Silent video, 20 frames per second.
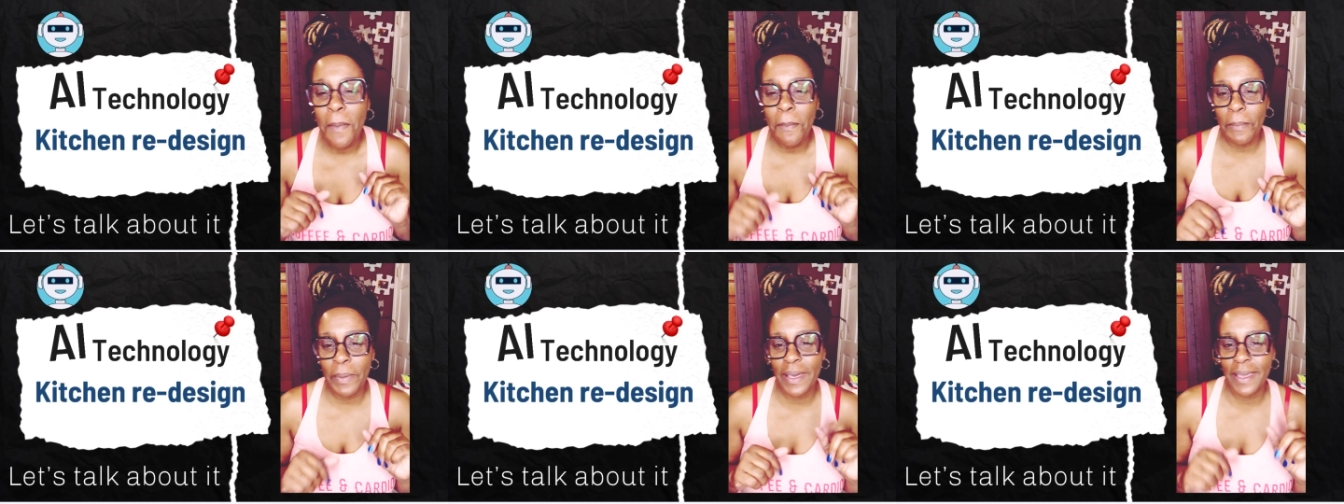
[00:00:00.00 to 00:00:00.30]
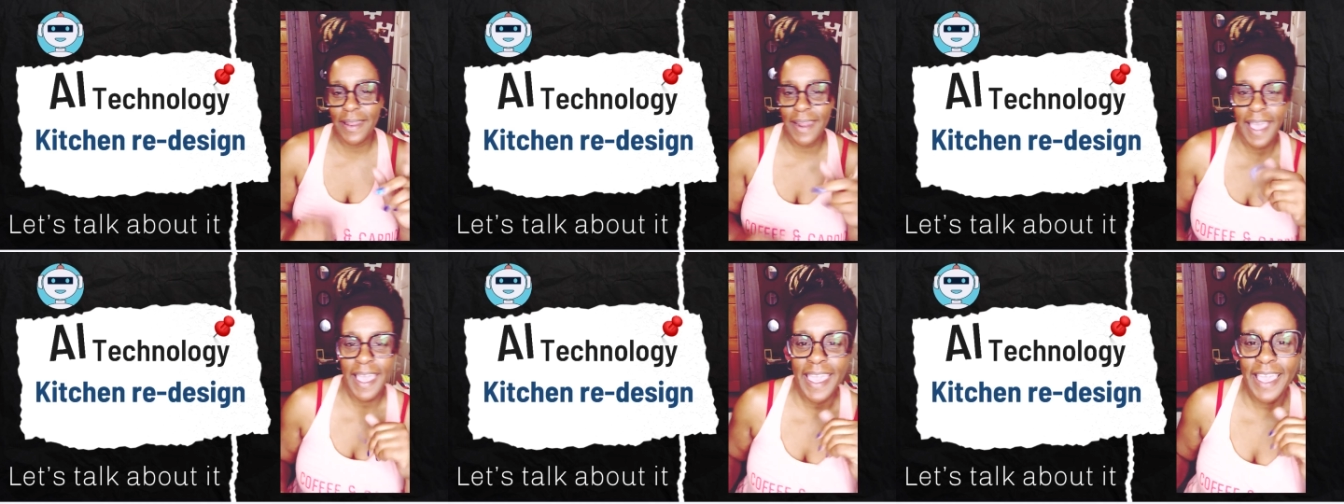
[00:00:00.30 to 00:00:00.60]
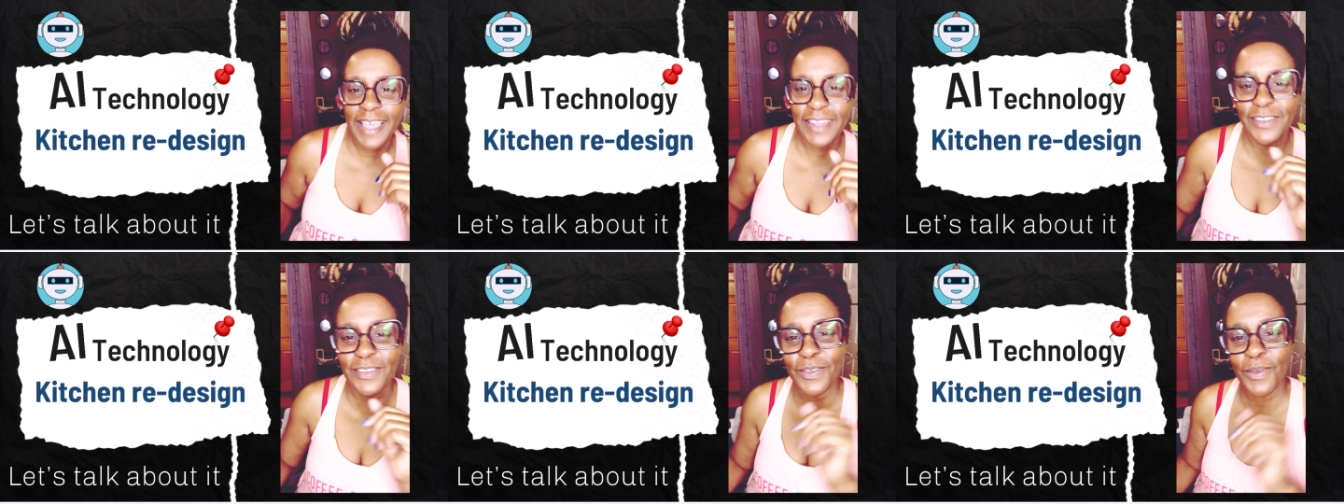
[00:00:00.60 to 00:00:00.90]
But I
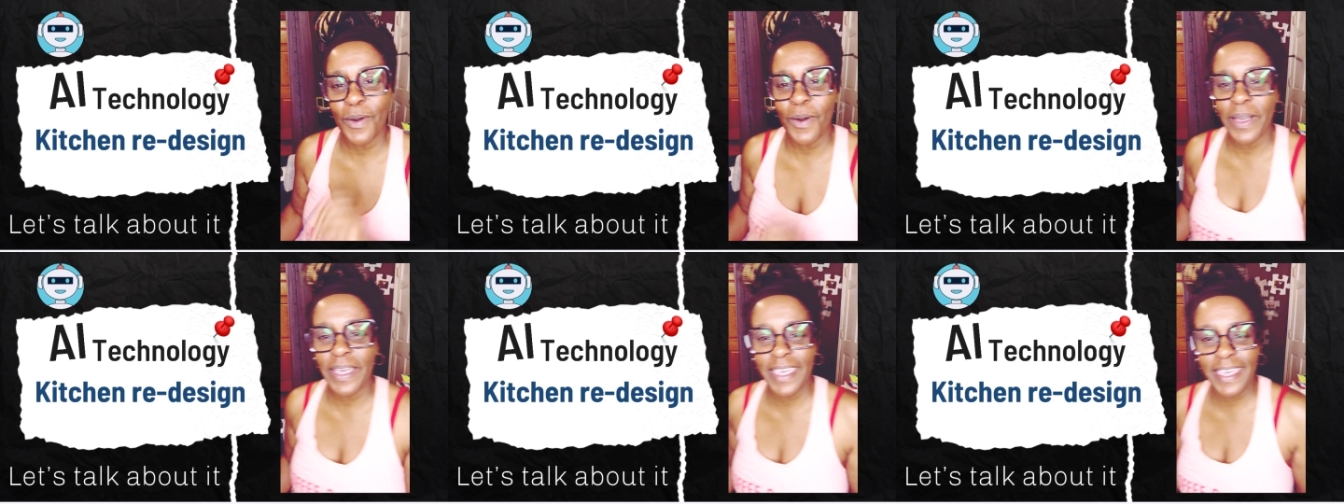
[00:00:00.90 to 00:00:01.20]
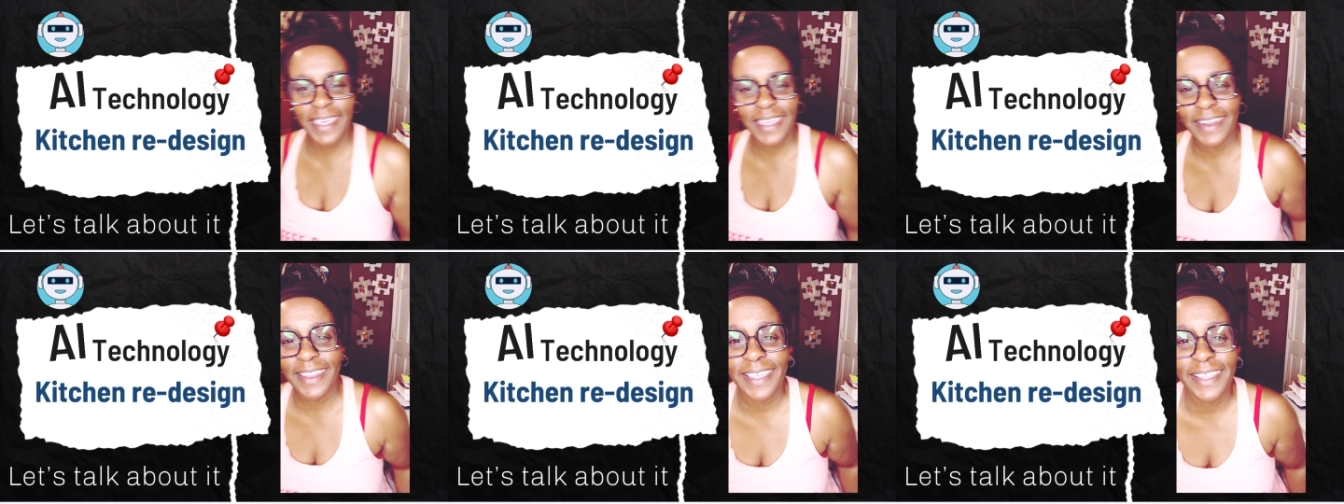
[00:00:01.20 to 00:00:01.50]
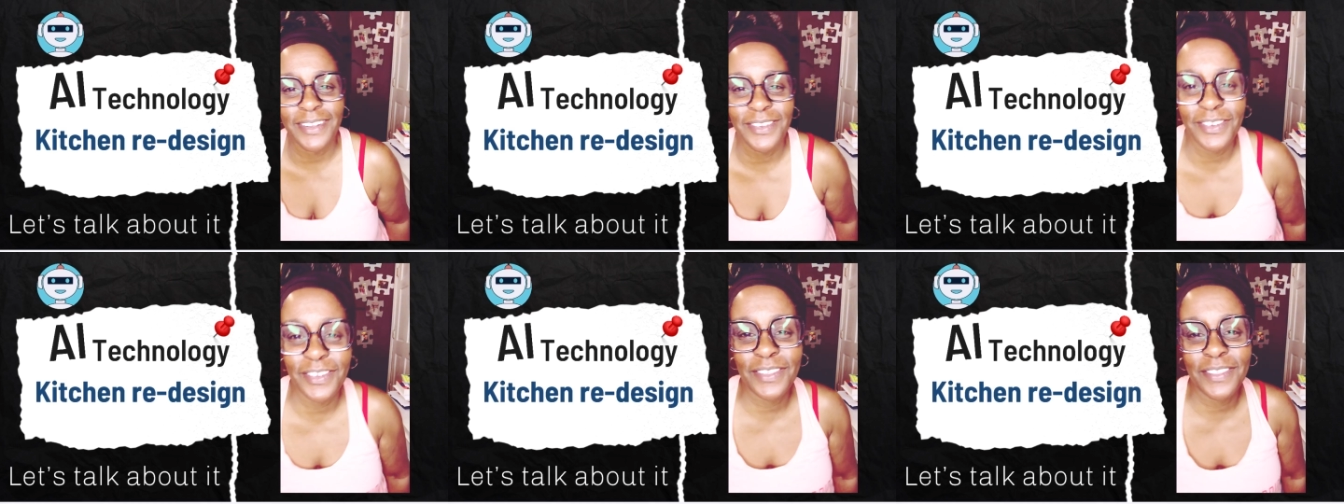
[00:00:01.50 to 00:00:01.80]
had to go ahead
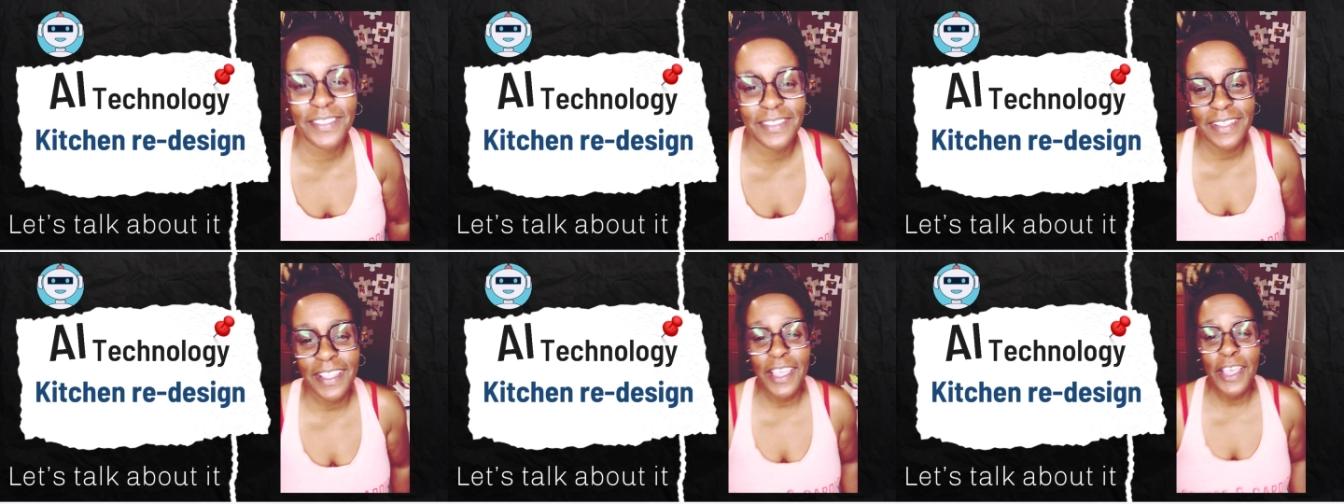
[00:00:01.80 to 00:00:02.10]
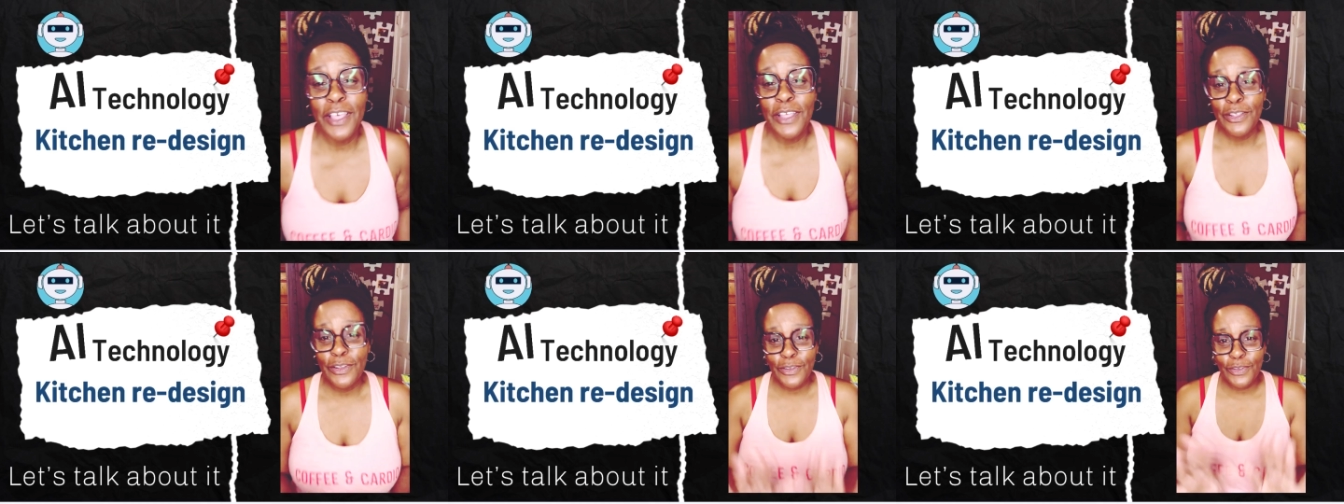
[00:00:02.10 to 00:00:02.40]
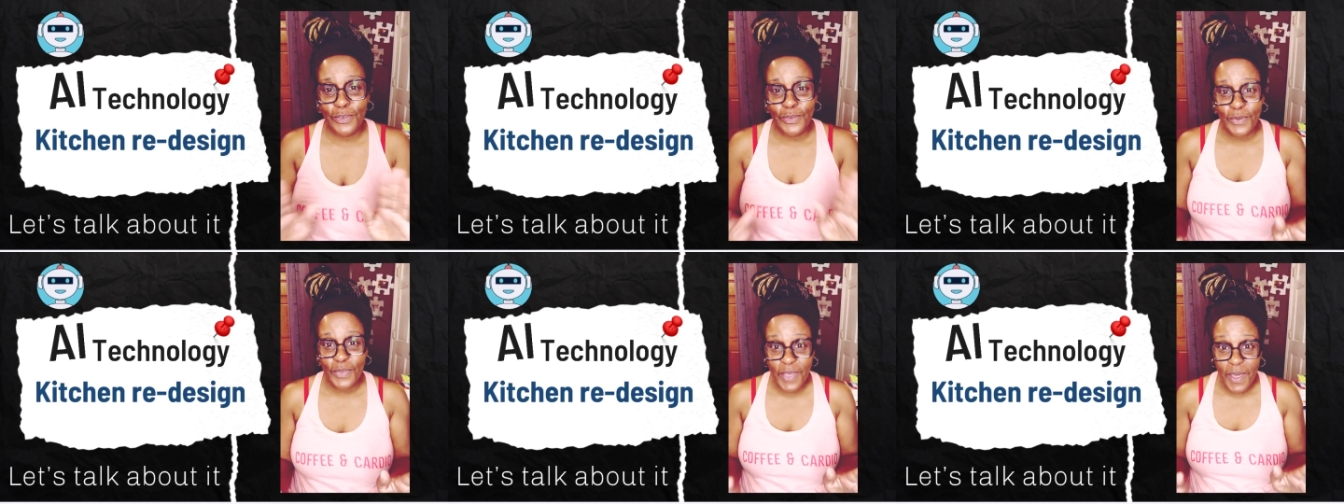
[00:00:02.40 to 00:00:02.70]
and just
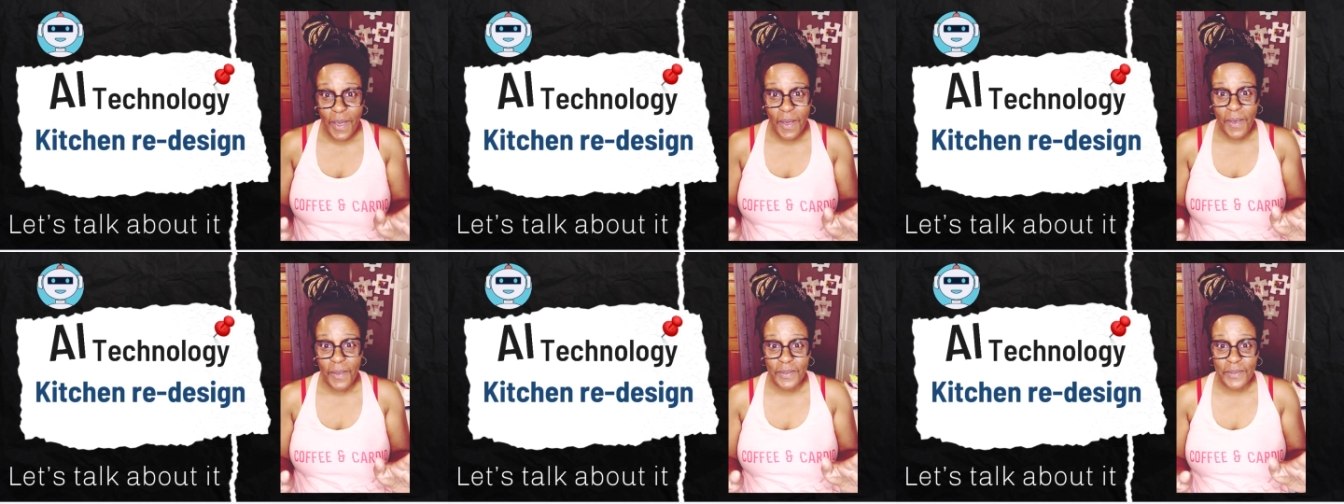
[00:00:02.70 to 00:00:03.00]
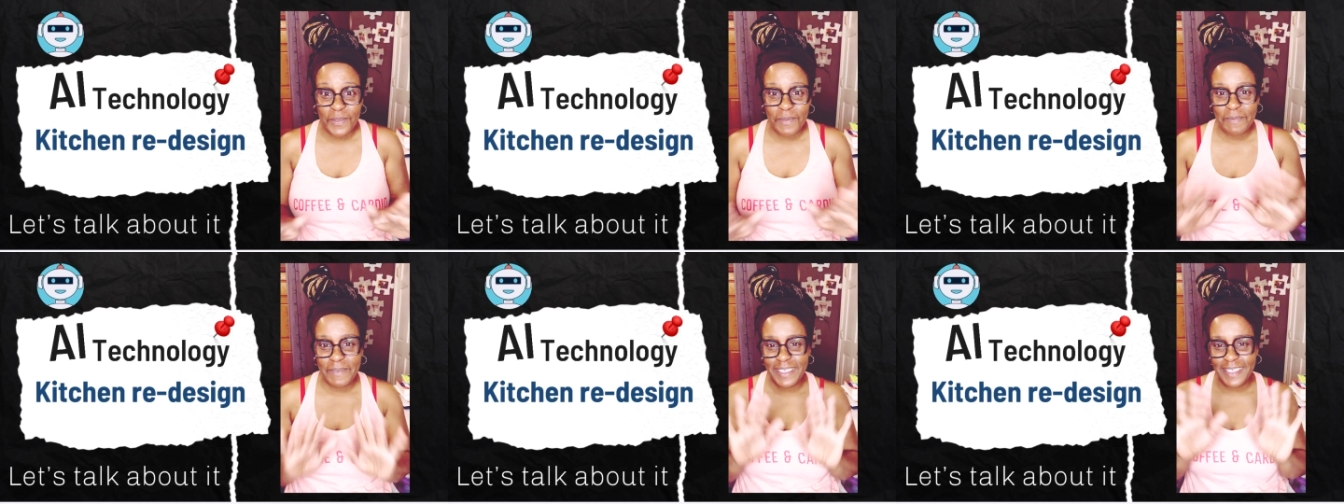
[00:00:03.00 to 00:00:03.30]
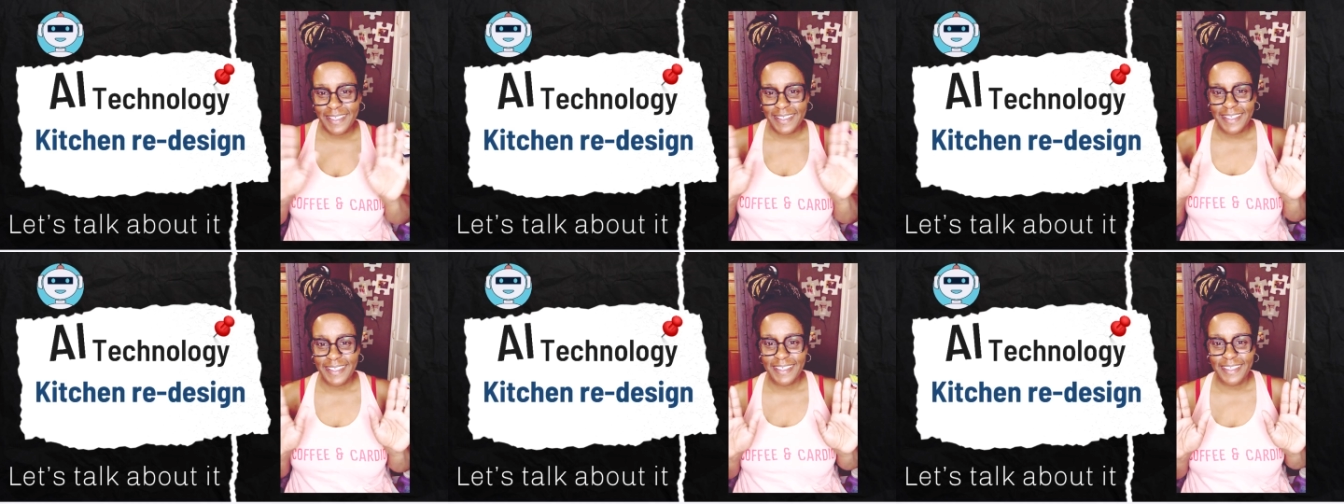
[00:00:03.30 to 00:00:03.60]
do those
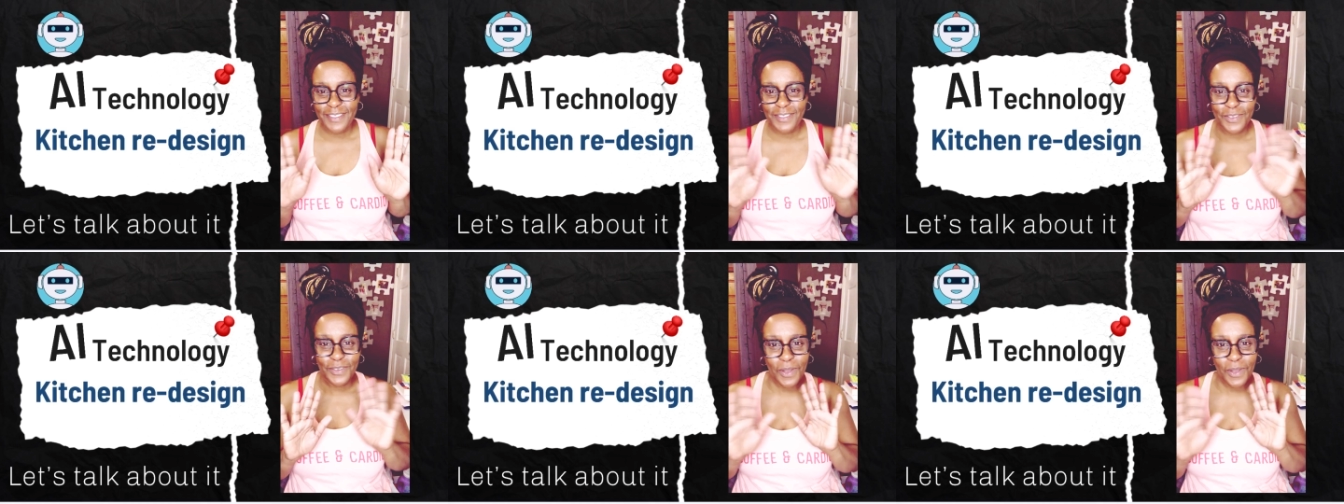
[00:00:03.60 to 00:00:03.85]
because,